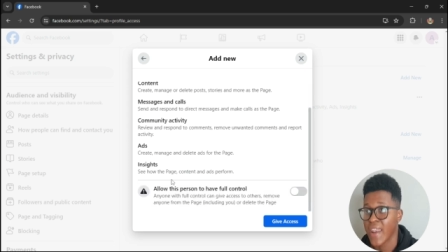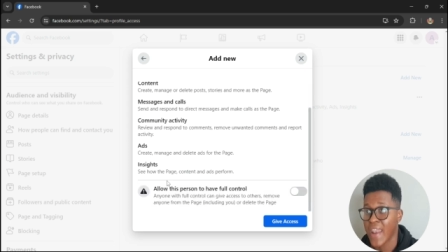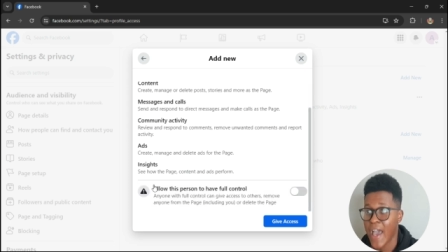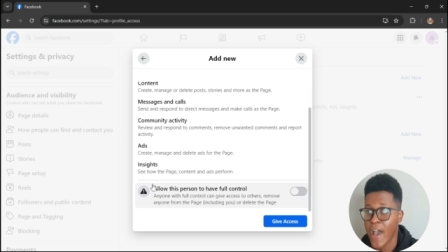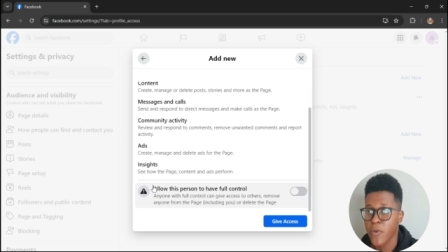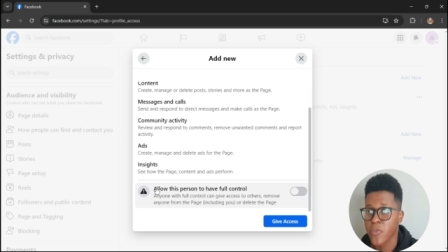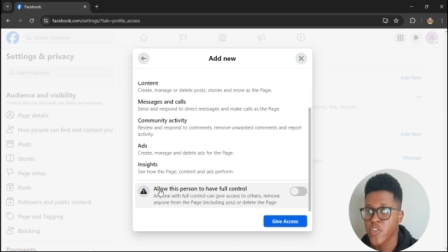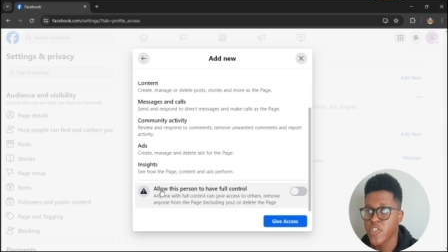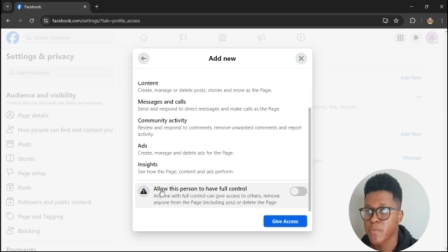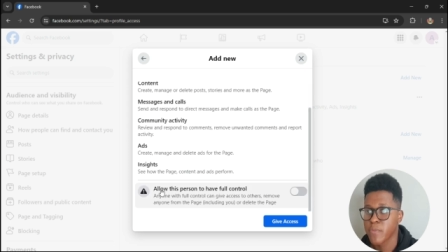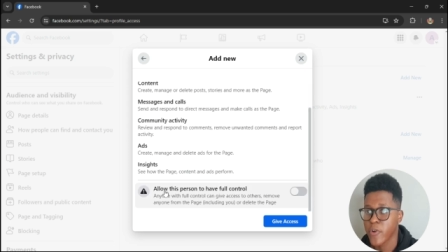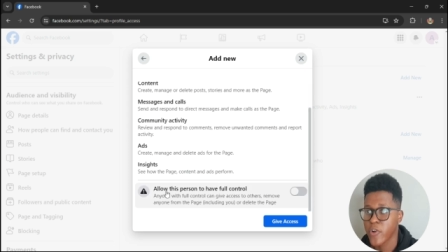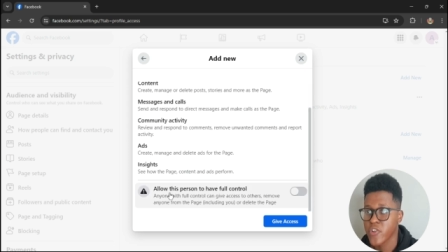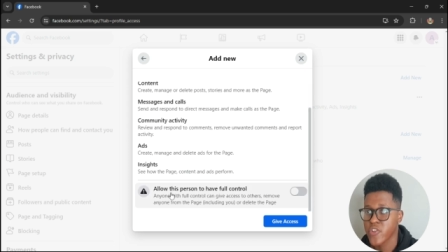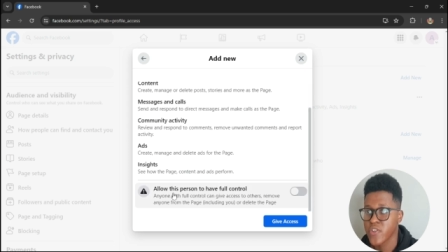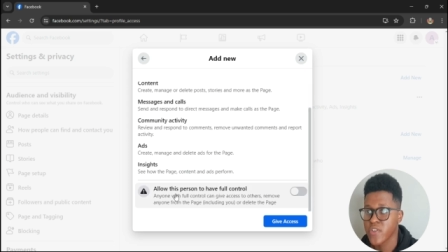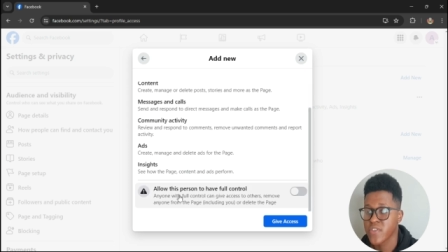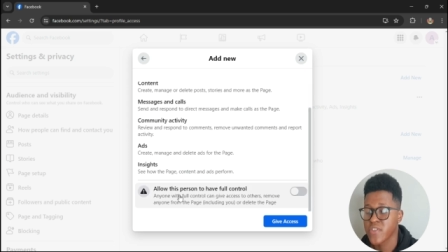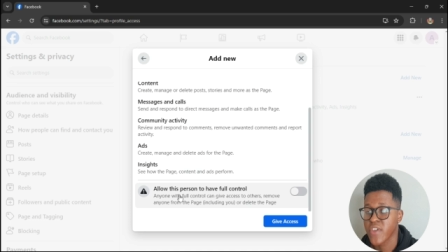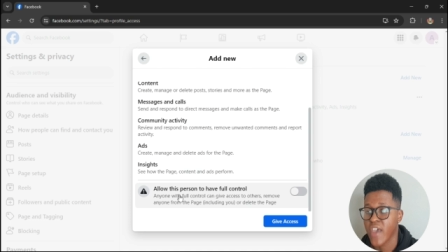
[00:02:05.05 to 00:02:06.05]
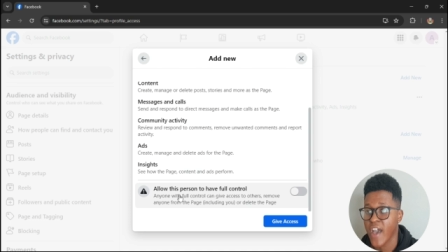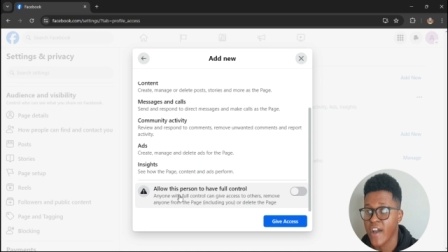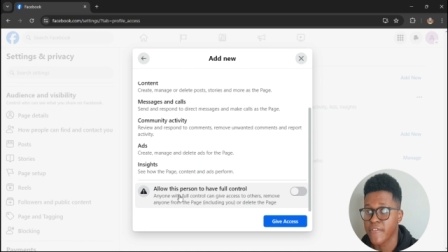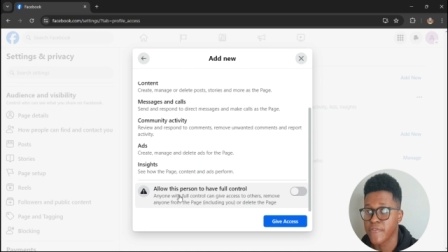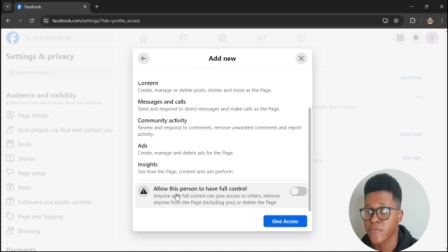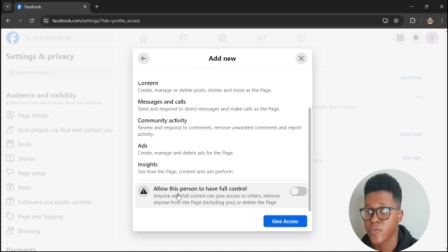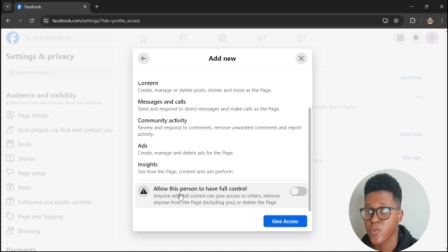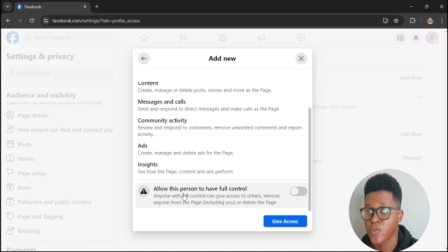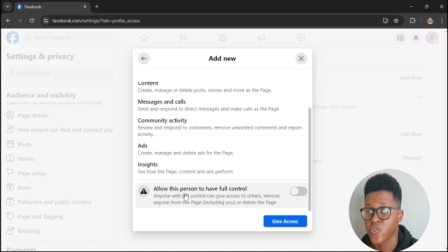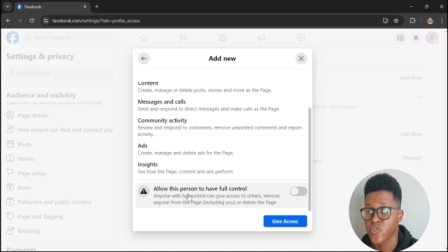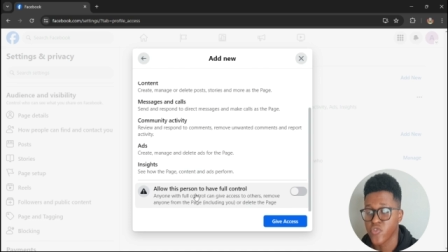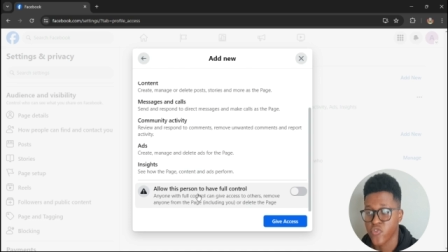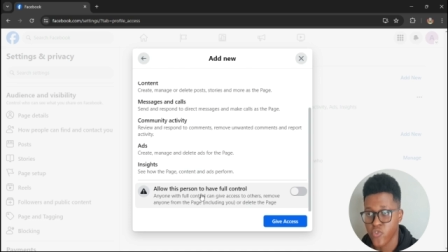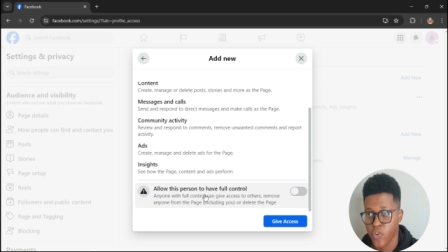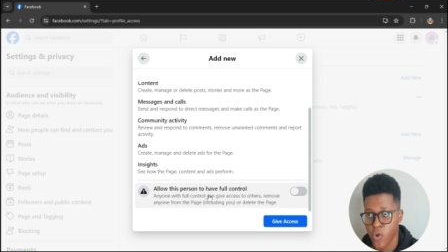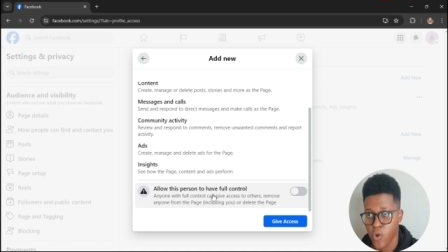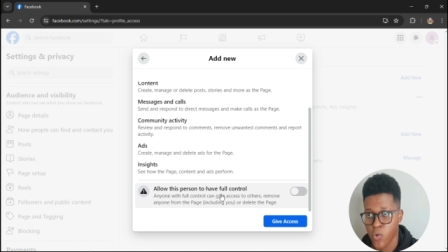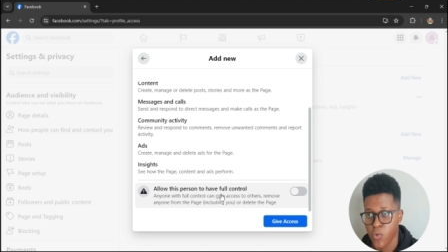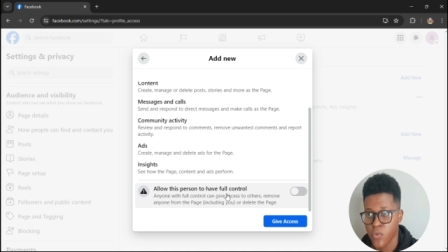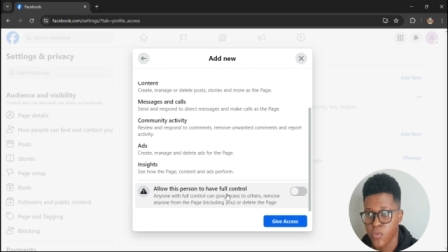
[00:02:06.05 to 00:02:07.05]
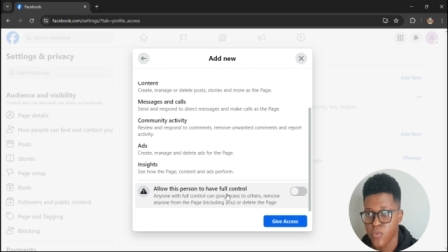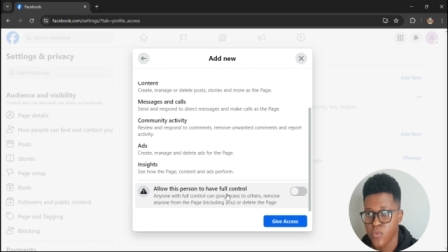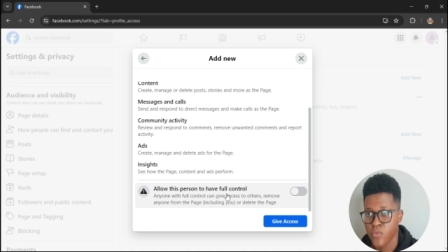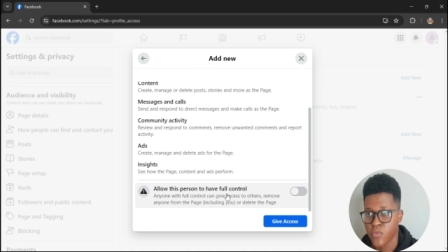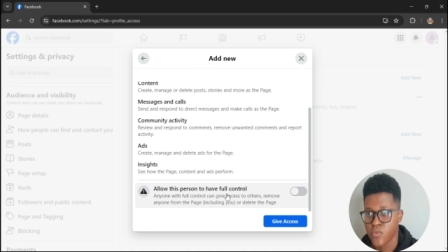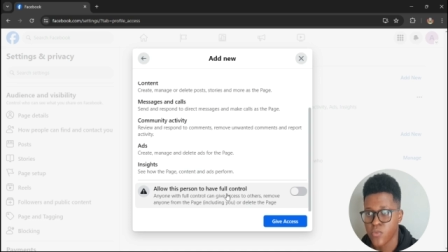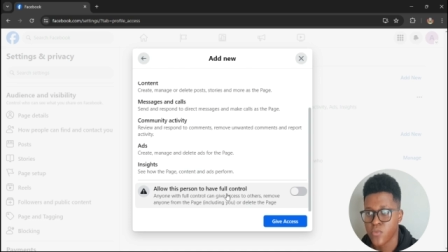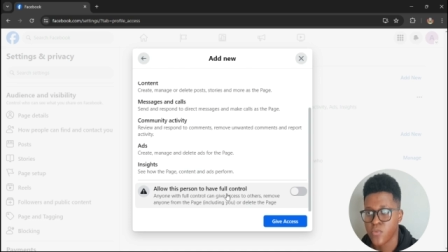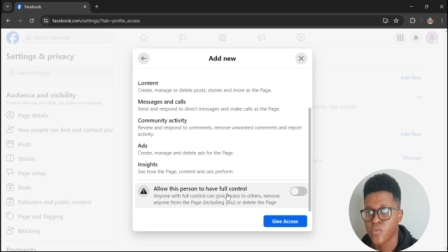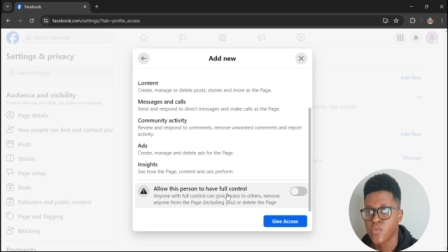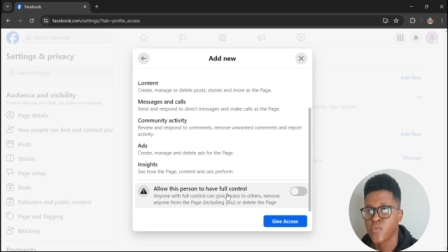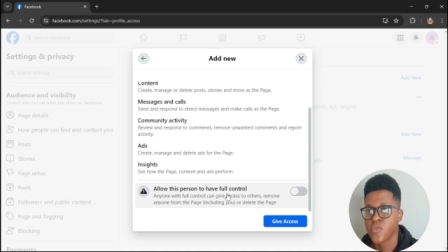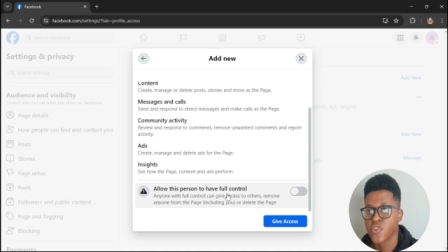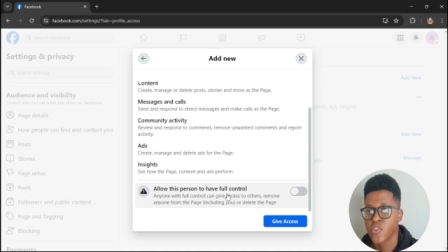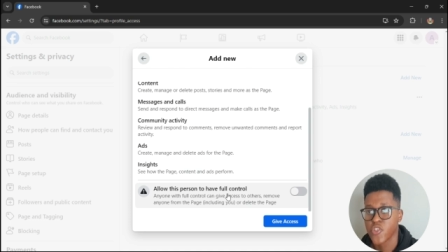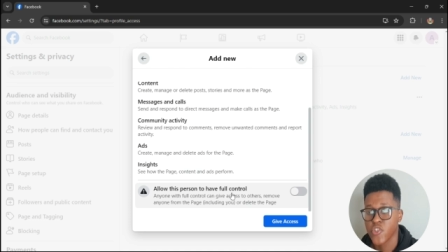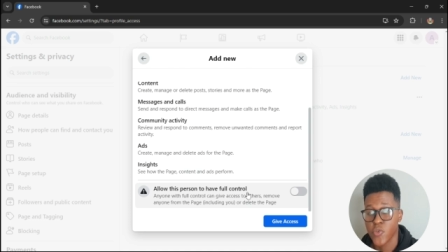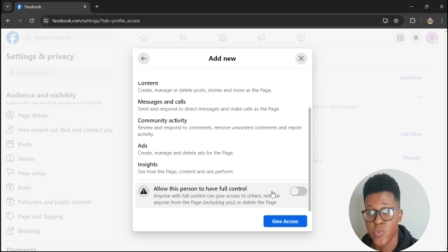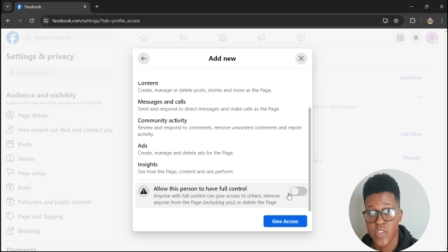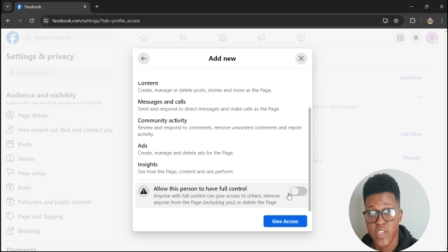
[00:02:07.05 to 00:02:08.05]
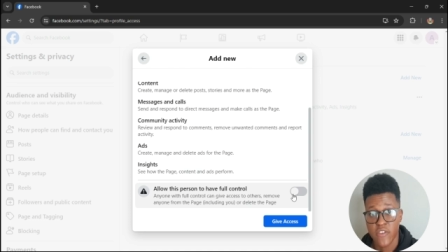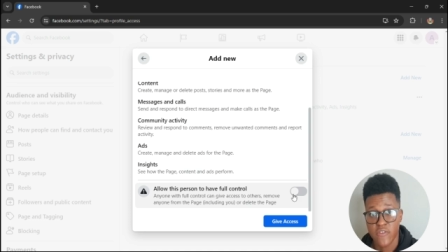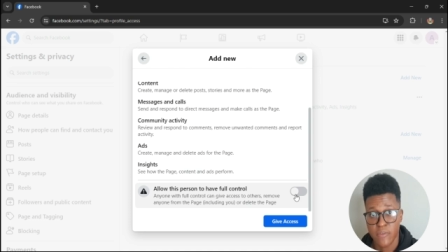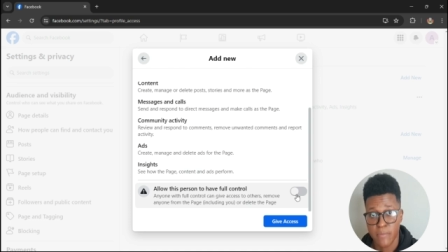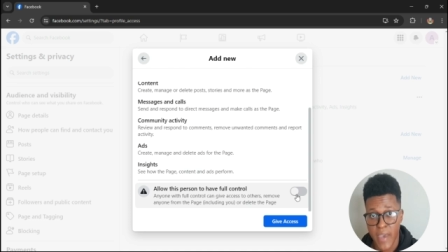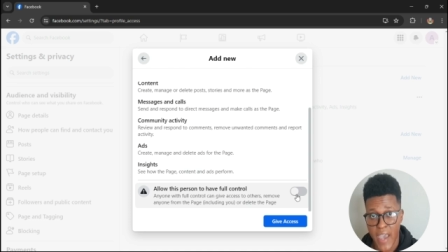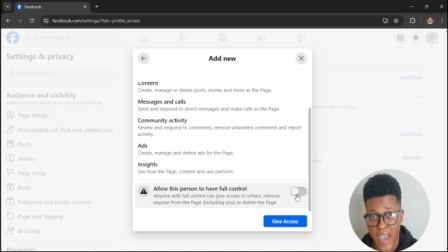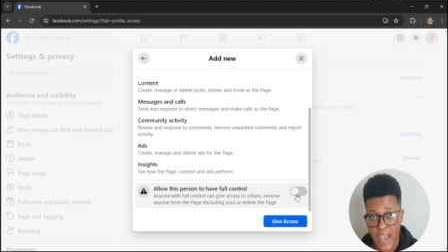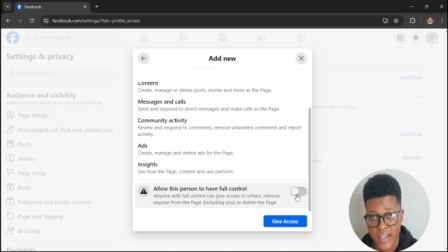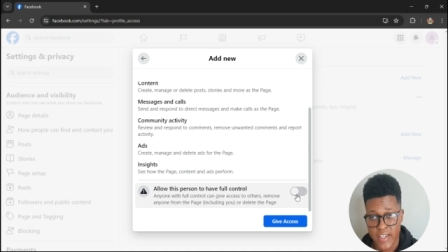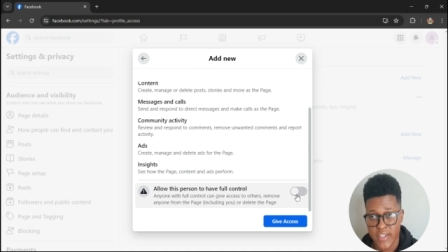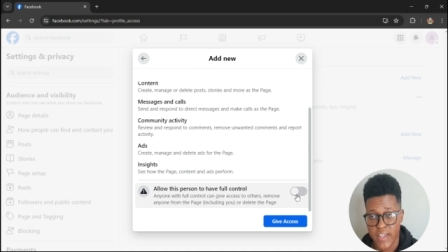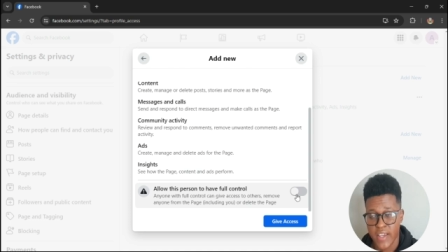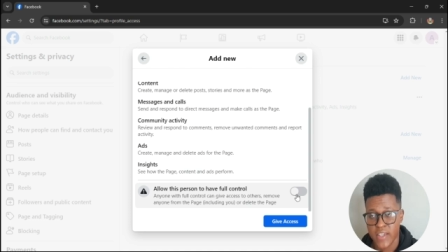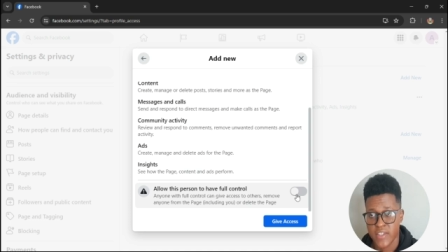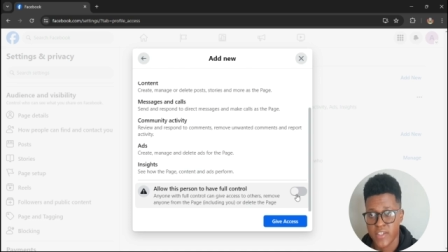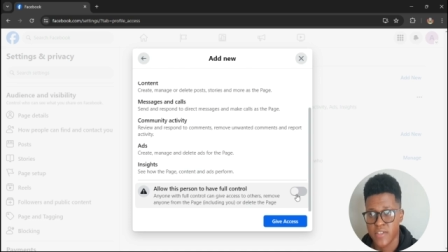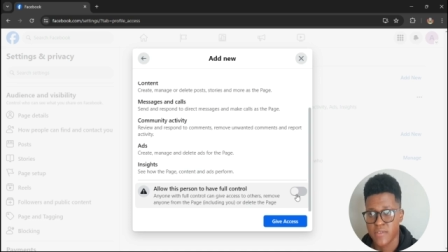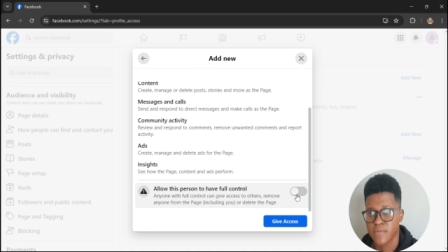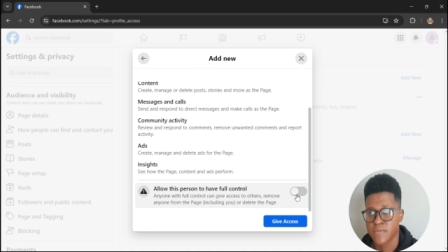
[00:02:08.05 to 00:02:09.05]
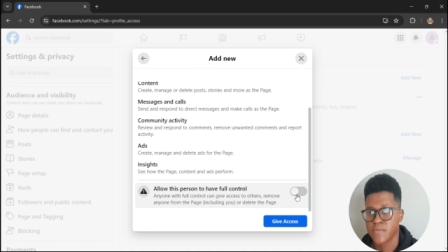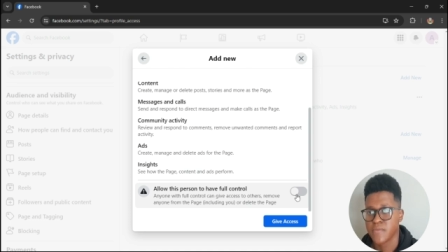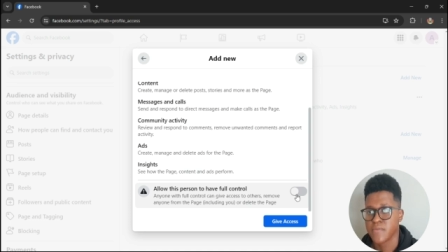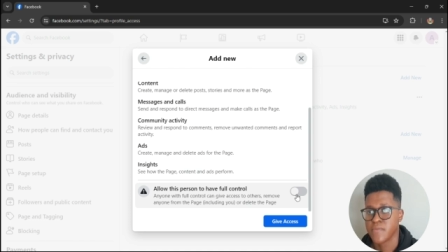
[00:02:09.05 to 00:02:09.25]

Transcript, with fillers: allow this person to have full control. So you give them access.